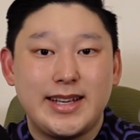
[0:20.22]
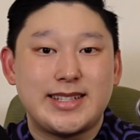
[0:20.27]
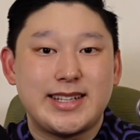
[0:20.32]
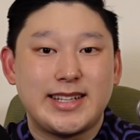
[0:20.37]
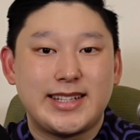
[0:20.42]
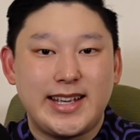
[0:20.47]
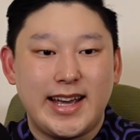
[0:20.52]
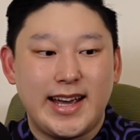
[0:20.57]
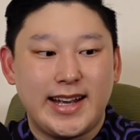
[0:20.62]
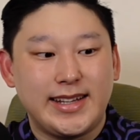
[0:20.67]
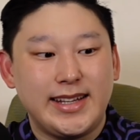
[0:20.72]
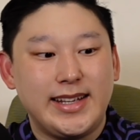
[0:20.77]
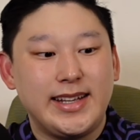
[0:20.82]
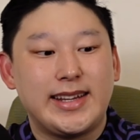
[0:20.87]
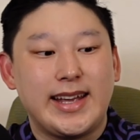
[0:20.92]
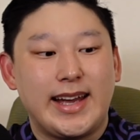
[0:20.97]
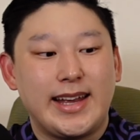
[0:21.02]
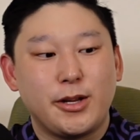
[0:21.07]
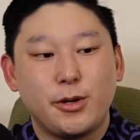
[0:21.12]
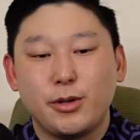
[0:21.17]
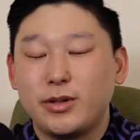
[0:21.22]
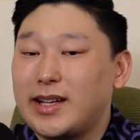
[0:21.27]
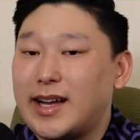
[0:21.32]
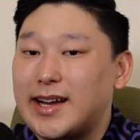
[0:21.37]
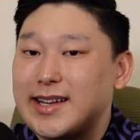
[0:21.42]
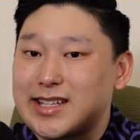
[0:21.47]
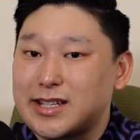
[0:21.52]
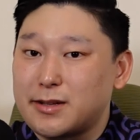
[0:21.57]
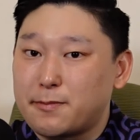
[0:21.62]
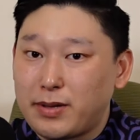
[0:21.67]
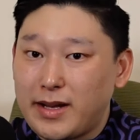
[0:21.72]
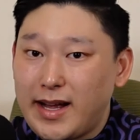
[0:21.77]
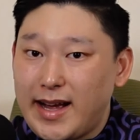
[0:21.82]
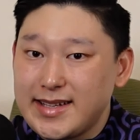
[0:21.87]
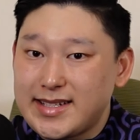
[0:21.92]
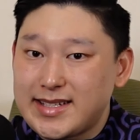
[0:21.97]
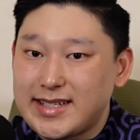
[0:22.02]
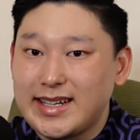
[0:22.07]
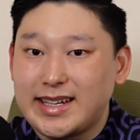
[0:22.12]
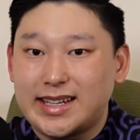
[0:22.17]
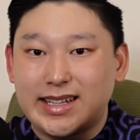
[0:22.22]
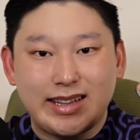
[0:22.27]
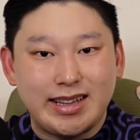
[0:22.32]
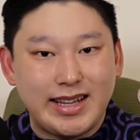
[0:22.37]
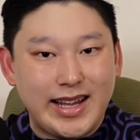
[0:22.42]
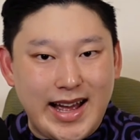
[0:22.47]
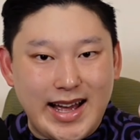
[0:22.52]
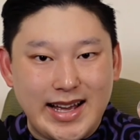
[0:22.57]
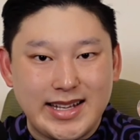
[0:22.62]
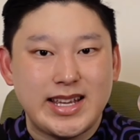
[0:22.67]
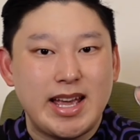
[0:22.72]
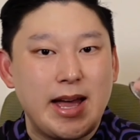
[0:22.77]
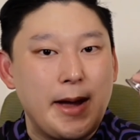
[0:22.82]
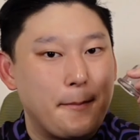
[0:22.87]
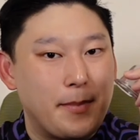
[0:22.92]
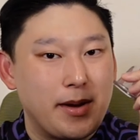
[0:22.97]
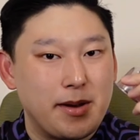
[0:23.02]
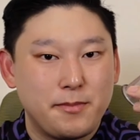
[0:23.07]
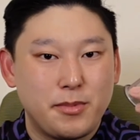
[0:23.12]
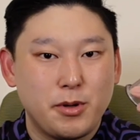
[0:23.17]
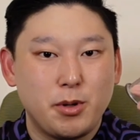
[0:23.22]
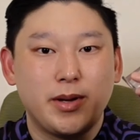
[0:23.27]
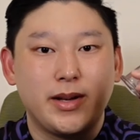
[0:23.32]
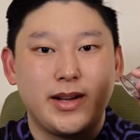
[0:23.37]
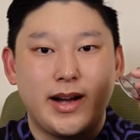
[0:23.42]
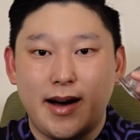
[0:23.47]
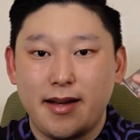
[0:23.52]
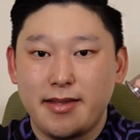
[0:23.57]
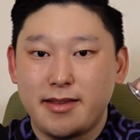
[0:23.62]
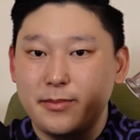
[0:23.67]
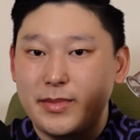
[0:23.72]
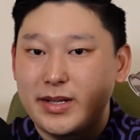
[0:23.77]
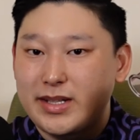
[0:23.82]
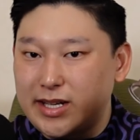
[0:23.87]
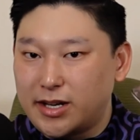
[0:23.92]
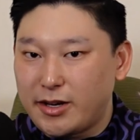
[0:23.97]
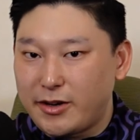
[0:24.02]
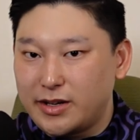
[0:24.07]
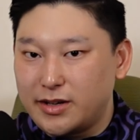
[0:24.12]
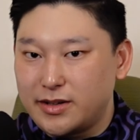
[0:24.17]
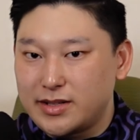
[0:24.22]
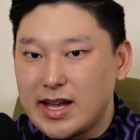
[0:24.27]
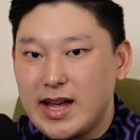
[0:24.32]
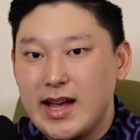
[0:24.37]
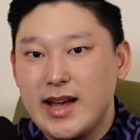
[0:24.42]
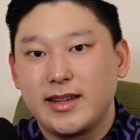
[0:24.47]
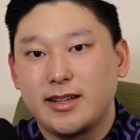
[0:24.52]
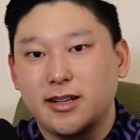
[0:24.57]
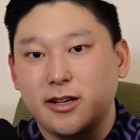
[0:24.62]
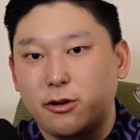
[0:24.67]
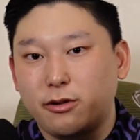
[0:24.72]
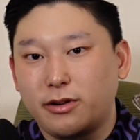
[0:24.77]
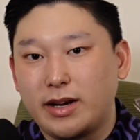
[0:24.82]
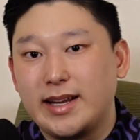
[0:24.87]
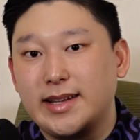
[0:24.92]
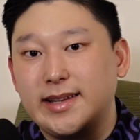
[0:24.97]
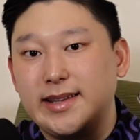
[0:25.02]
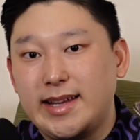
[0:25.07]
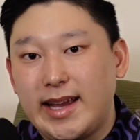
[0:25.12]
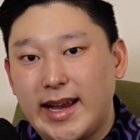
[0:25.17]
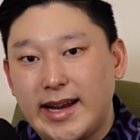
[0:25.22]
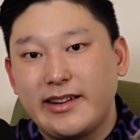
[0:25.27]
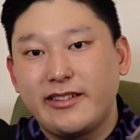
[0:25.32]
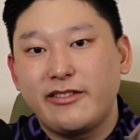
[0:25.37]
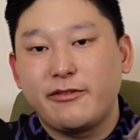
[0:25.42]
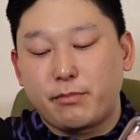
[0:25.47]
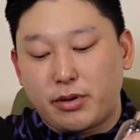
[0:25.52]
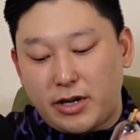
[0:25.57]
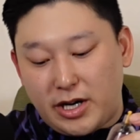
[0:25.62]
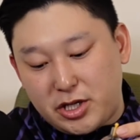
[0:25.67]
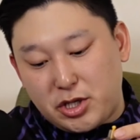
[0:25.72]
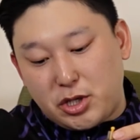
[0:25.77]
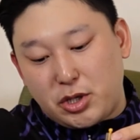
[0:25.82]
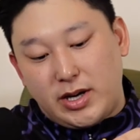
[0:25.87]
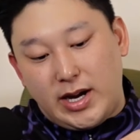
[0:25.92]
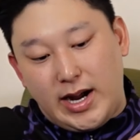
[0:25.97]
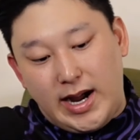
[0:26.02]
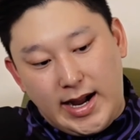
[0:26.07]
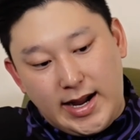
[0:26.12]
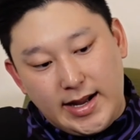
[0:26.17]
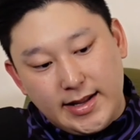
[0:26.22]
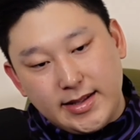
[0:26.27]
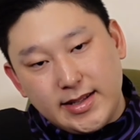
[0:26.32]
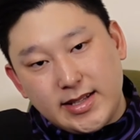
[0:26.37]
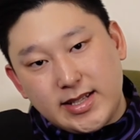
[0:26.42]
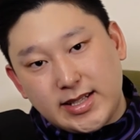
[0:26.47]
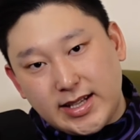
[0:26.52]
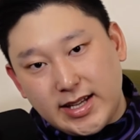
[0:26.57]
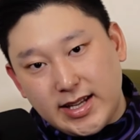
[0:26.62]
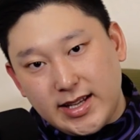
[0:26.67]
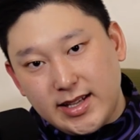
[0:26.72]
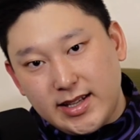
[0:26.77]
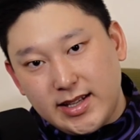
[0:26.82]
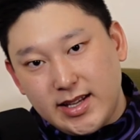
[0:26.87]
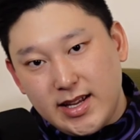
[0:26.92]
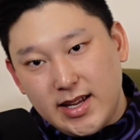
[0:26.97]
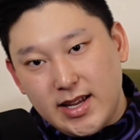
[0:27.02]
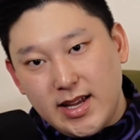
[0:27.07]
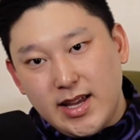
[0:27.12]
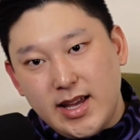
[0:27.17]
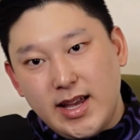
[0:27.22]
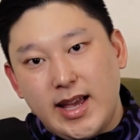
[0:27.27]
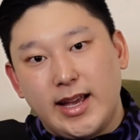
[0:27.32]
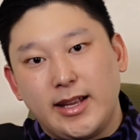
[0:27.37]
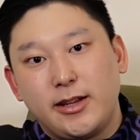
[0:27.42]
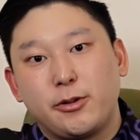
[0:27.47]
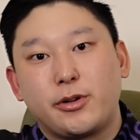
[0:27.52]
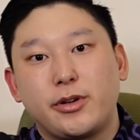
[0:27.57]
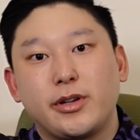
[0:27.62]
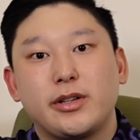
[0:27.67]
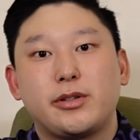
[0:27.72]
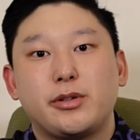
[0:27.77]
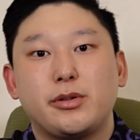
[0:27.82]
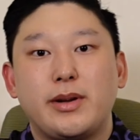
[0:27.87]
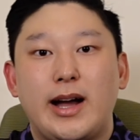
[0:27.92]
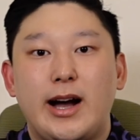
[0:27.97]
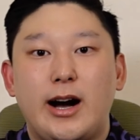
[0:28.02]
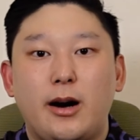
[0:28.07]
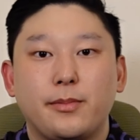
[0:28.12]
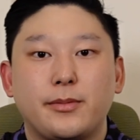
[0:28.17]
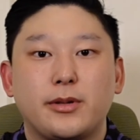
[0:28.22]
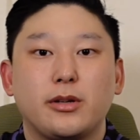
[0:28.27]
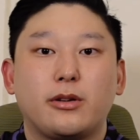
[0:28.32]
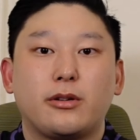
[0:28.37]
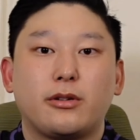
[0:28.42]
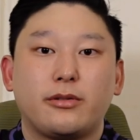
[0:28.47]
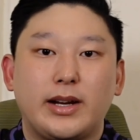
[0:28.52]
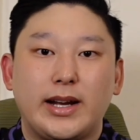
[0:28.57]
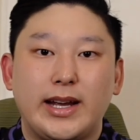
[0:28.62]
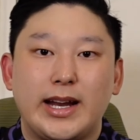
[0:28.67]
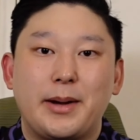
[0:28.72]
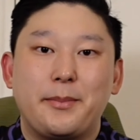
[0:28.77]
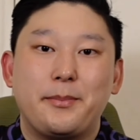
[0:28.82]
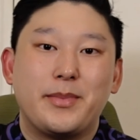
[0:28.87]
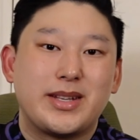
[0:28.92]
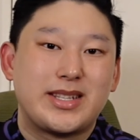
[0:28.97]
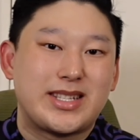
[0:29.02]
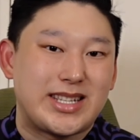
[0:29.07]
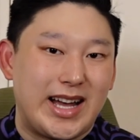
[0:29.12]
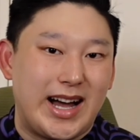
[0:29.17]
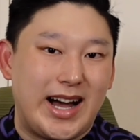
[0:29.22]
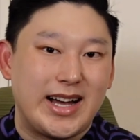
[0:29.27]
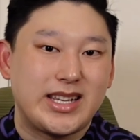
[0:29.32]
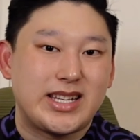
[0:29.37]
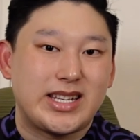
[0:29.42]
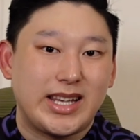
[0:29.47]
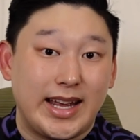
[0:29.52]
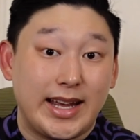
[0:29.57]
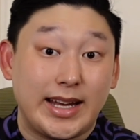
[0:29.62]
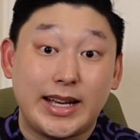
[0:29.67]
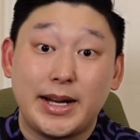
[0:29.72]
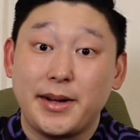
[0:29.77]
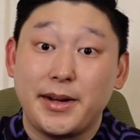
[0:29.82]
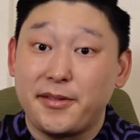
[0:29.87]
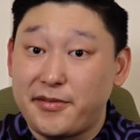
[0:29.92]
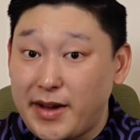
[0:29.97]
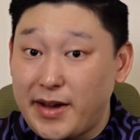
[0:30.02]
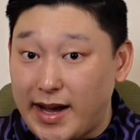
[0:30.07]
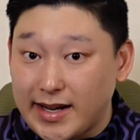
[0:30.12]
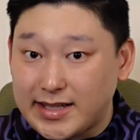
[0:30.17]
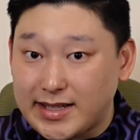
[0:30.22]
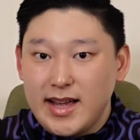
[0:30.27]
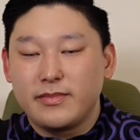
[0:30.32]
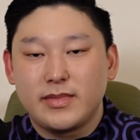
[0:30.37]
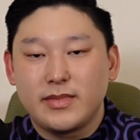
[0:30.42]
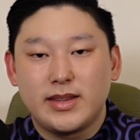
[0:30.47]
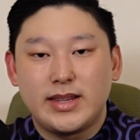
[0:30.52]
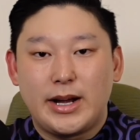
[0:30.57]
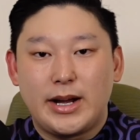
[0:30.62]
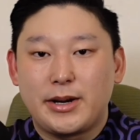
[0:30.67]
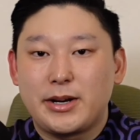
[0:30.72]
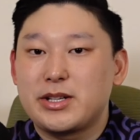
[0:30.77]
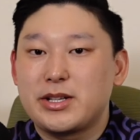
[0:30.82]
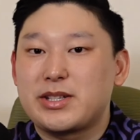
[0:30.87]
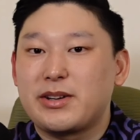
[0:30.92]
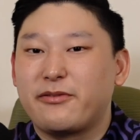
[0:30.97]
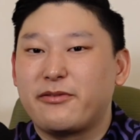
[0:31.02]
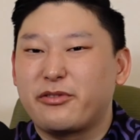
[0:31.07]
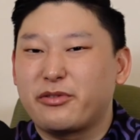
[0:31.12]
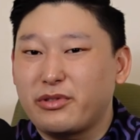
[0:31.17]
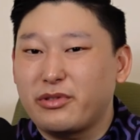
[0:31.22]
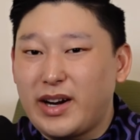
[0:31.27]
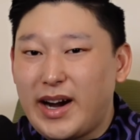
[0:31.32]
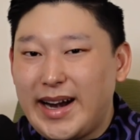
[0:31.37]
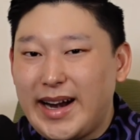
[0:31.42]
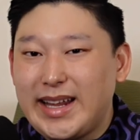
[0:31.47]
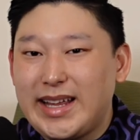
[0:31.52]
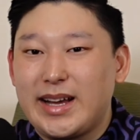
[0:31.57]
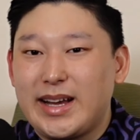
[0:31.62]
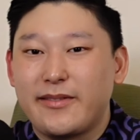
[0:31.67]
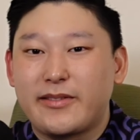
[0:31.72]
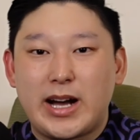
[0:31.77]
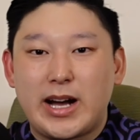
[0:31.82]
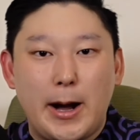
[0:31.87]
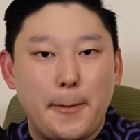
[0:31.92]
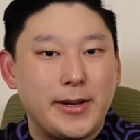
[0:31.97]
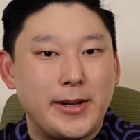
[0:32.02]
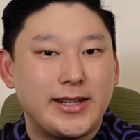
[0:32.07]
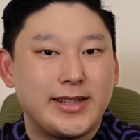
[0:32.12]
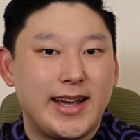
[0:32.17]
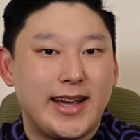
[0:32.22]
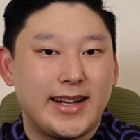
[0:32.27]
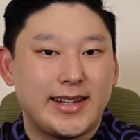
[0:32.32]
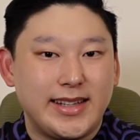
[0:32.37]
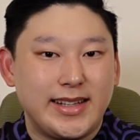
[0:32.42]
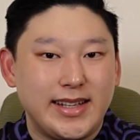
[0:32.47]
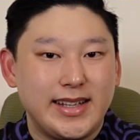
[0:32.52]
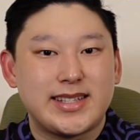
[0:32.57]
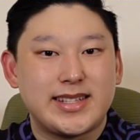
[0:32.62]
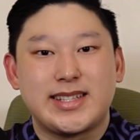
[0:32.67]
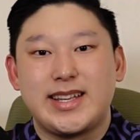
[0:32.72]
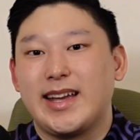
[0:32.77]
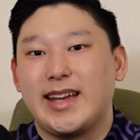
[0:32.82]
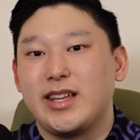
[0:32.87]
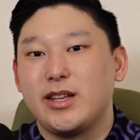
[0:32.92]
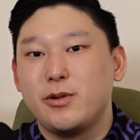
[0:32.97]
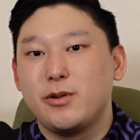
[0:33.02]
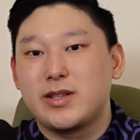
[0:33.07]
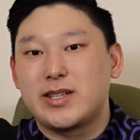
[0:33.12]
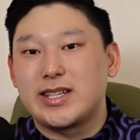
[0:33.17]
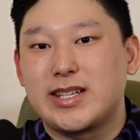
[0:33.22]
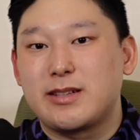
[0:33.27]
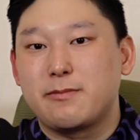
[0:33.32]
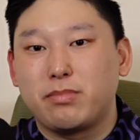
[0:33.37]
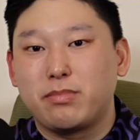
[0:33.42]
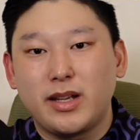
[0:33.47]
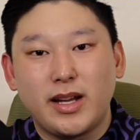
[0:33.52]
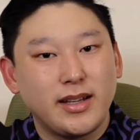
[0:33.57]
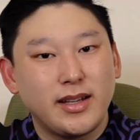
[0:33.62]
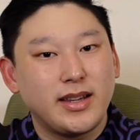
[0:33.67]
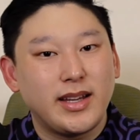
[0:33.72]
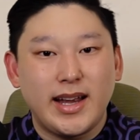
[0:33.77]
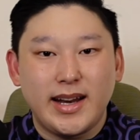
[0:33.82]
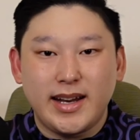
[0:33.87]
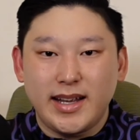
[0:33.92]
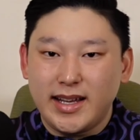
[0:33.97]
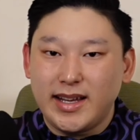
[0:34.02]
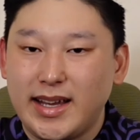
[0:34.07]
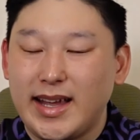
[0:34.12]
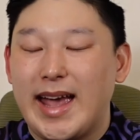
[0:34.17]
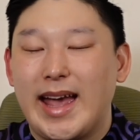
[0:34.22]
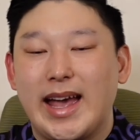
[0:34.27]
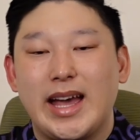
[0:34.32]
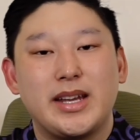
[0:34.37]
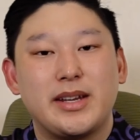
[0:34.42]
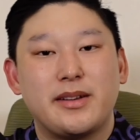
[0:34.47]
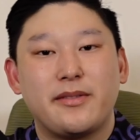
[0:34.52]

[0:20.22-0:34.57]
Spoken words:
a technique that utilizes plastic, glass, bamboo, and other materials to create negative pressure on the skin in order to help to create a massage-like effect. Now, there's a variety of cupping techniques that uses bloodletting and